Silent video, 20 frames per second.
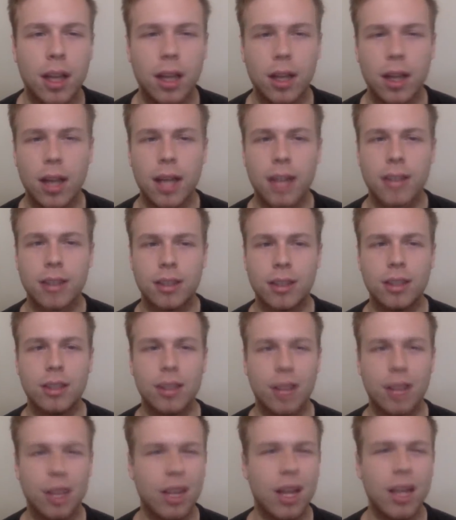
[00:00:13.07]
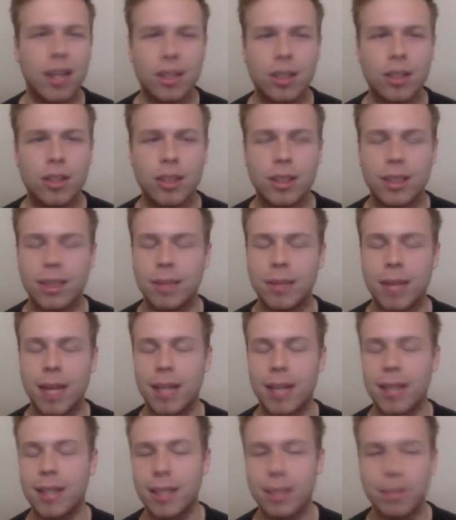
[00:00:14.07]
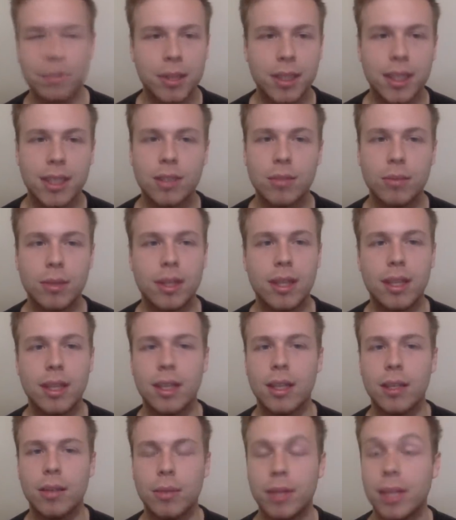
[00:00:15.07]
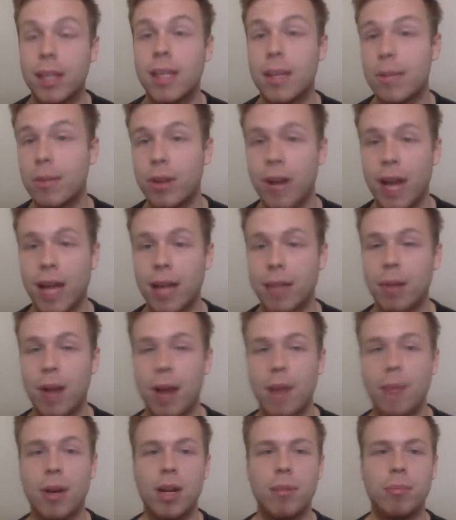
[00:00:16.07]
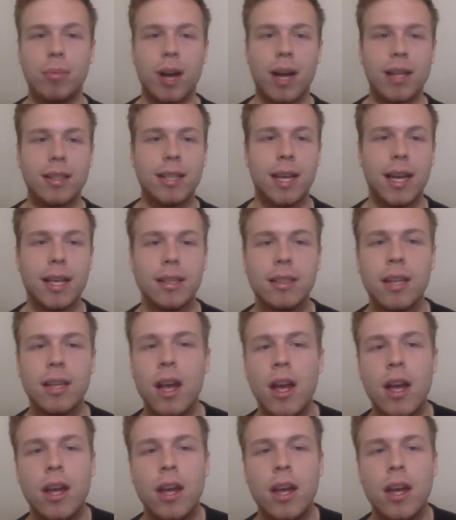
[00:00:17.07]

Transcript: lot of students seem kind of displeased with the Democratic primary process.